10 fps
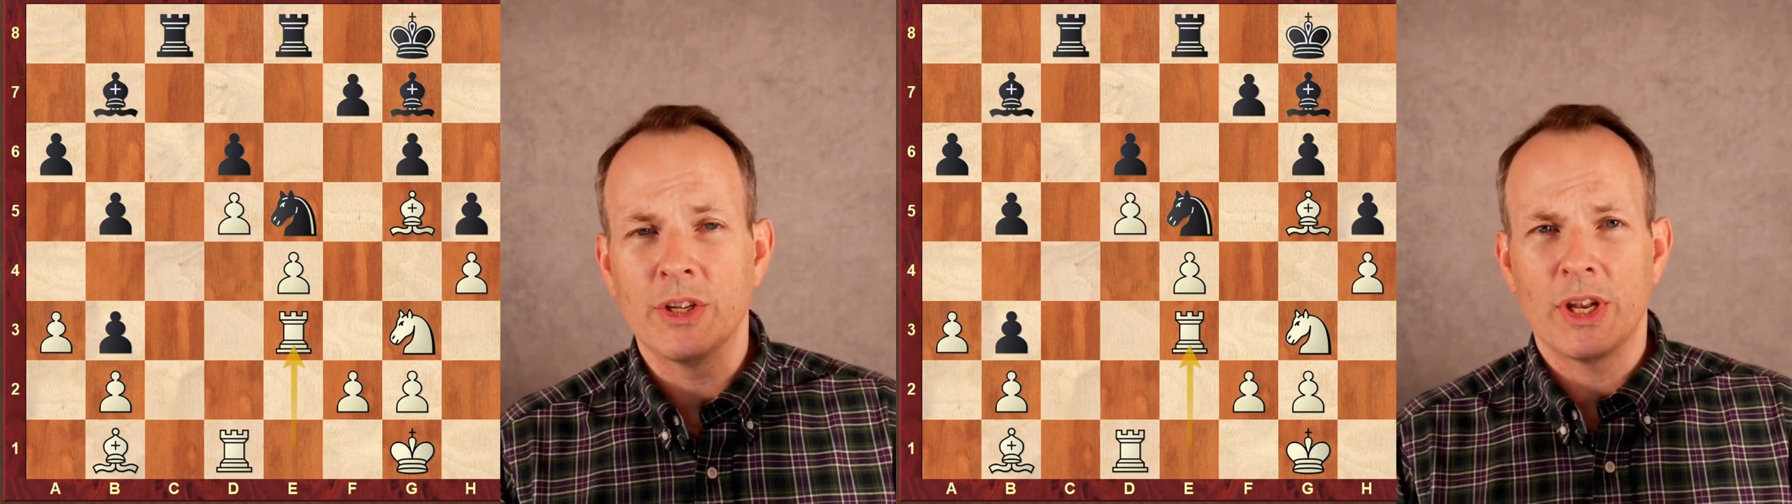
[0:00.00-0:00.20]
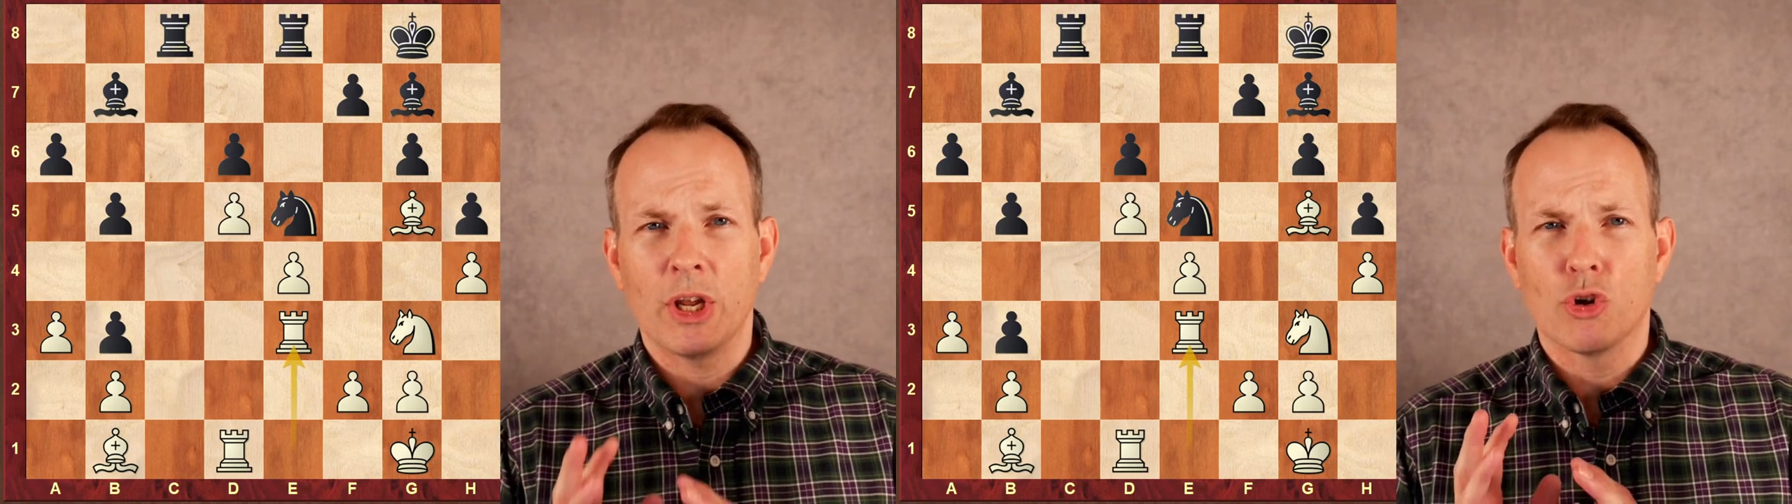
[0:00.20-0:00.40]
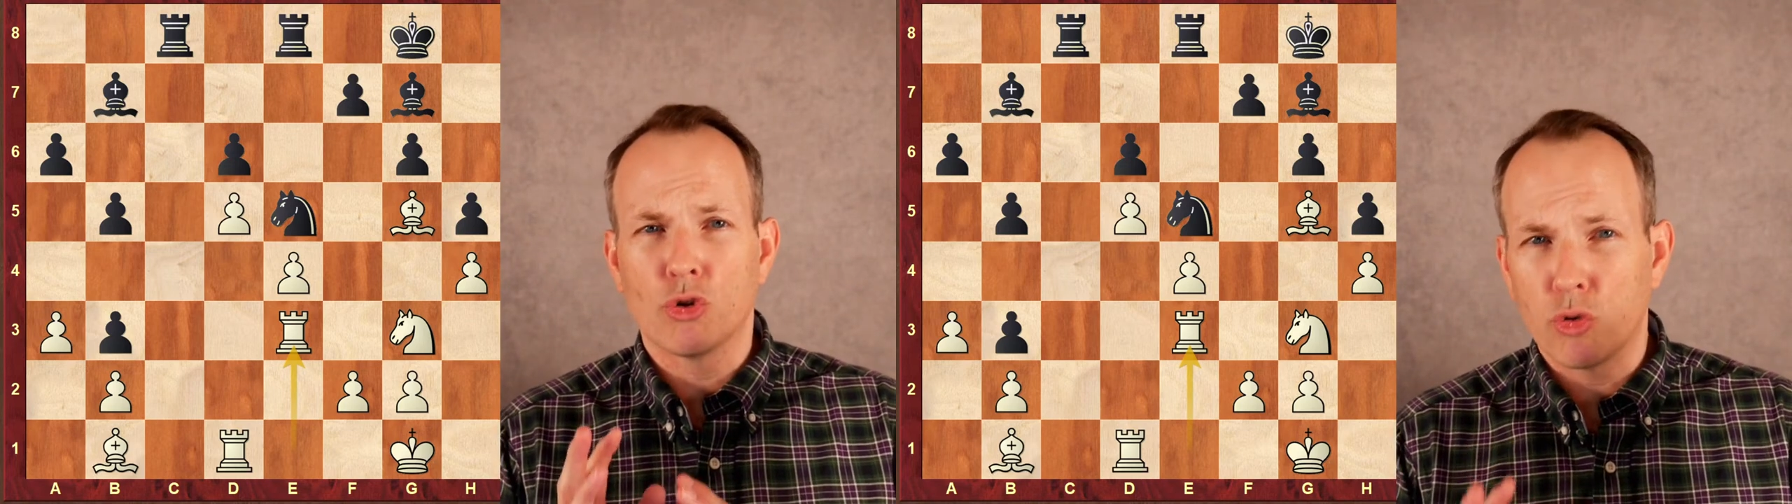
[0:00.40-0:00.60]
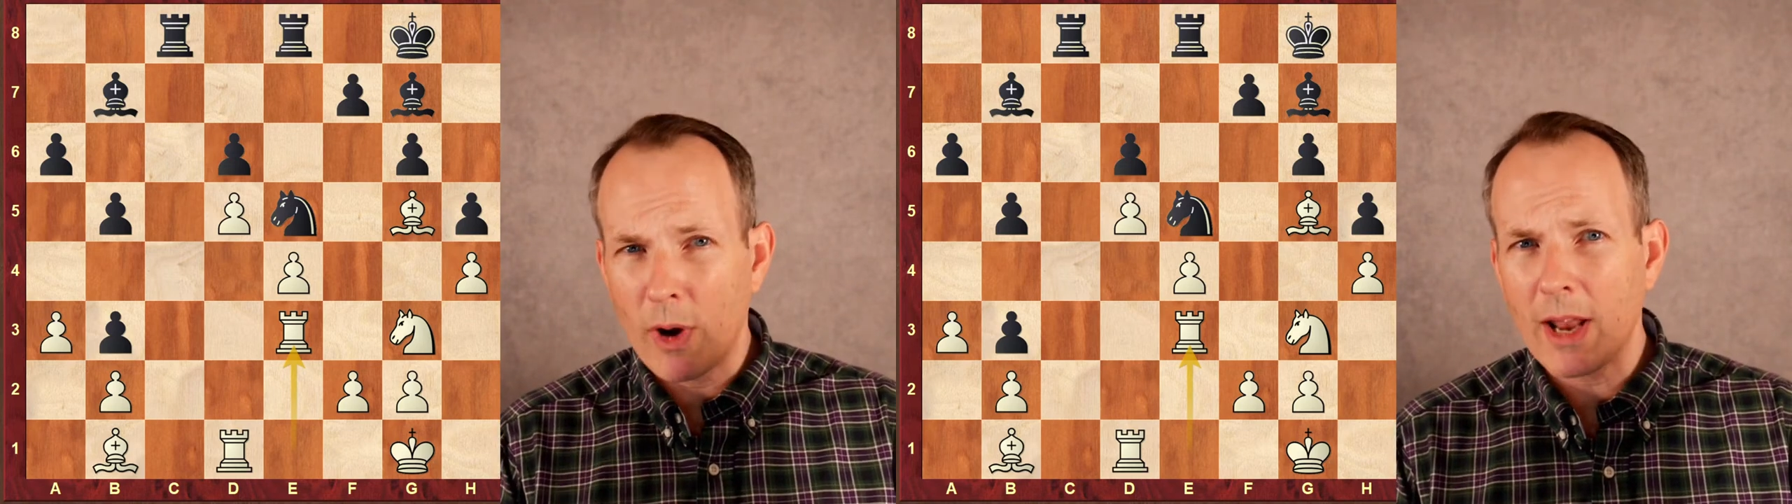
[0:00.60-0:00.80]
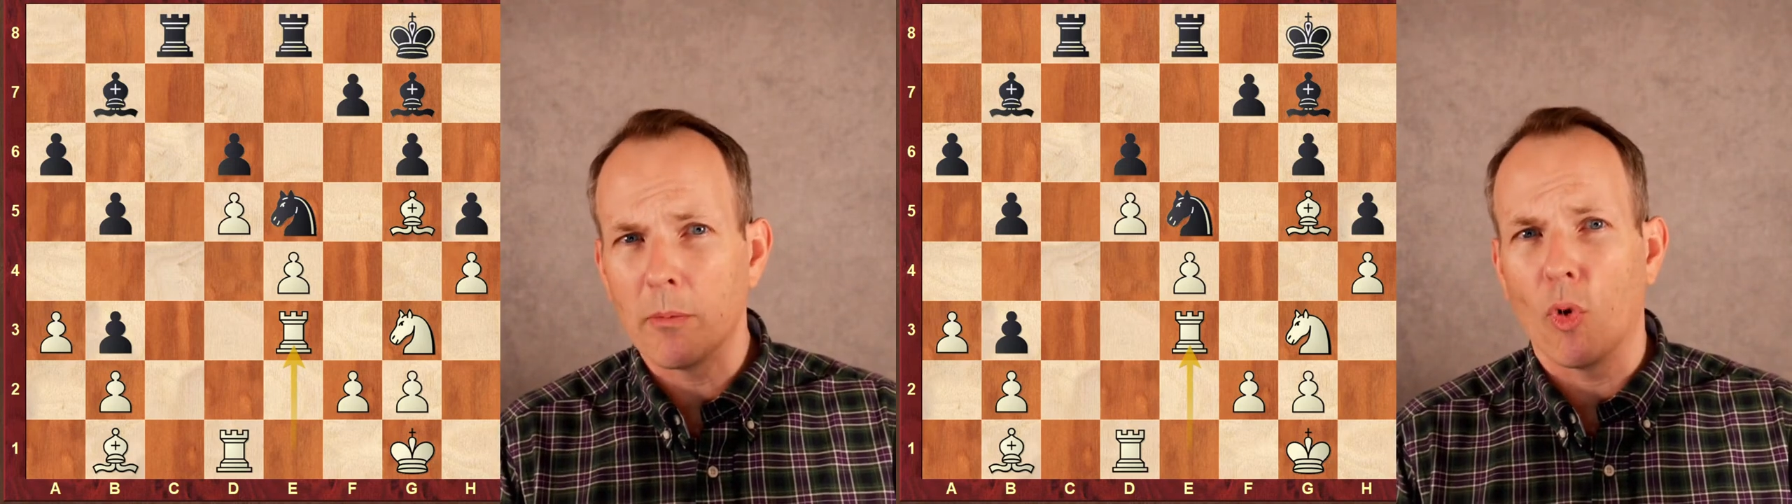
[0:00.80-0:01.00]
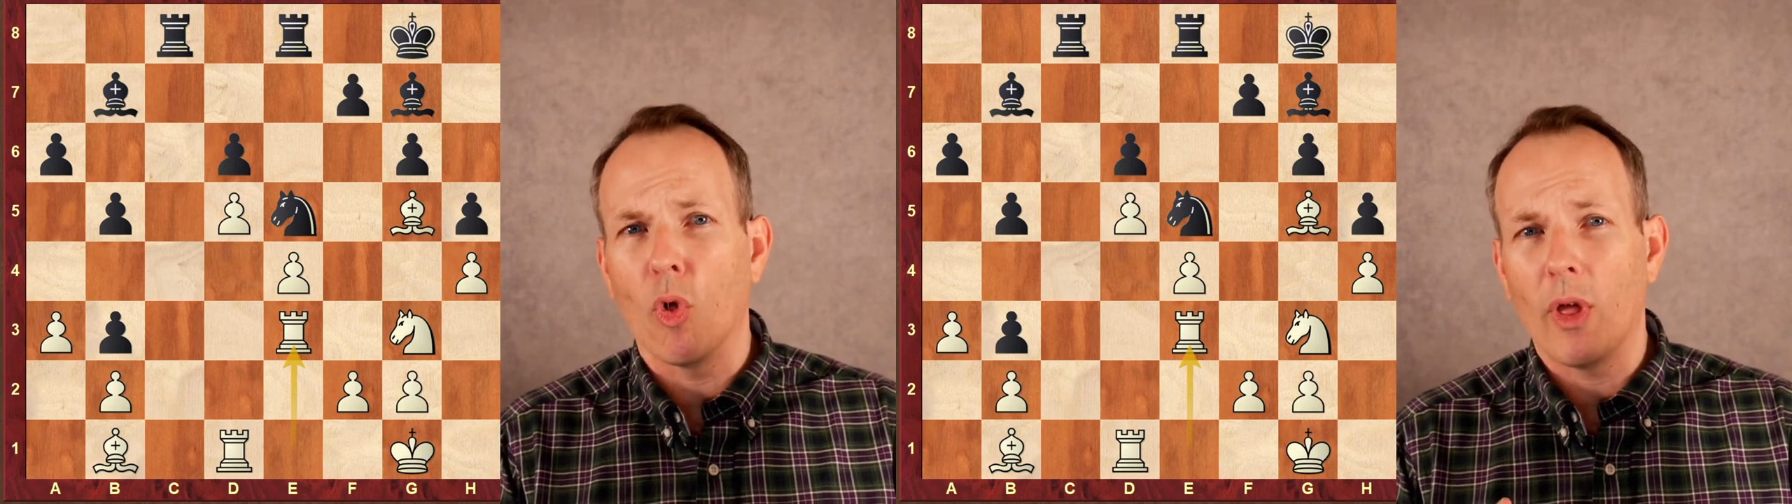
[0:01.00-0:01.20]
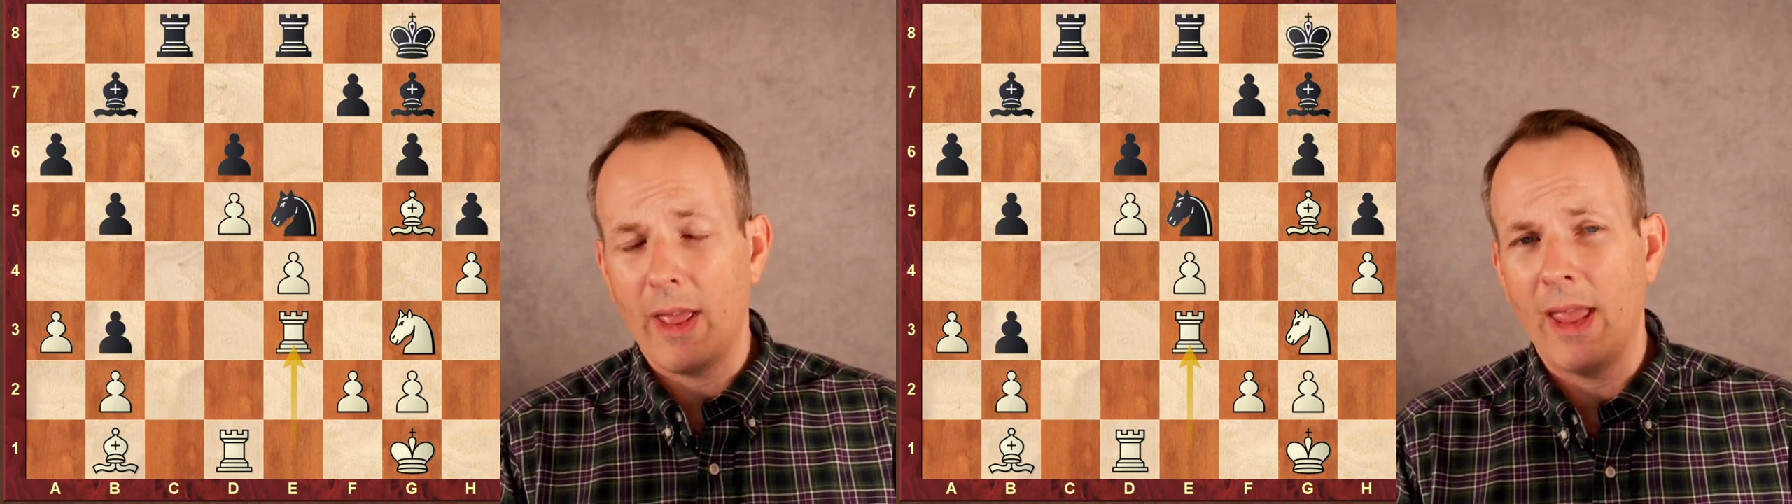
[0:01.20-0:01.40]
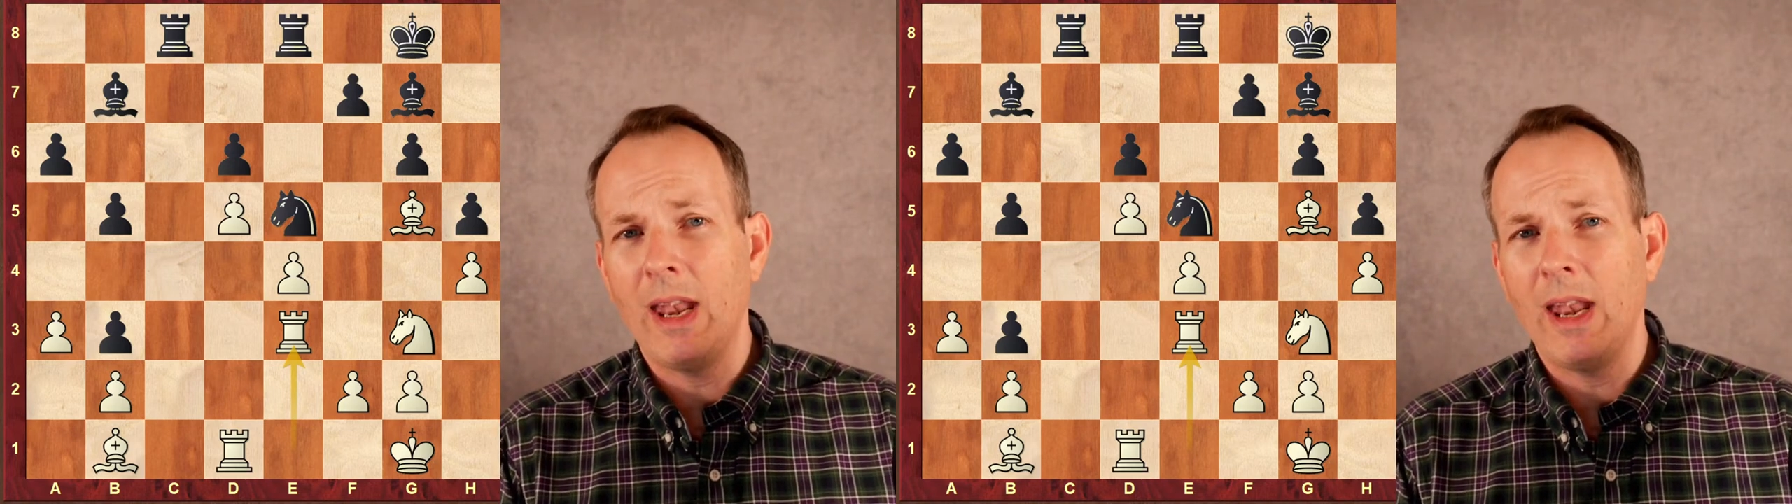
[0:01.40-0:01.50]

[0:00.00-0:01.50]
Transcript: is an incredible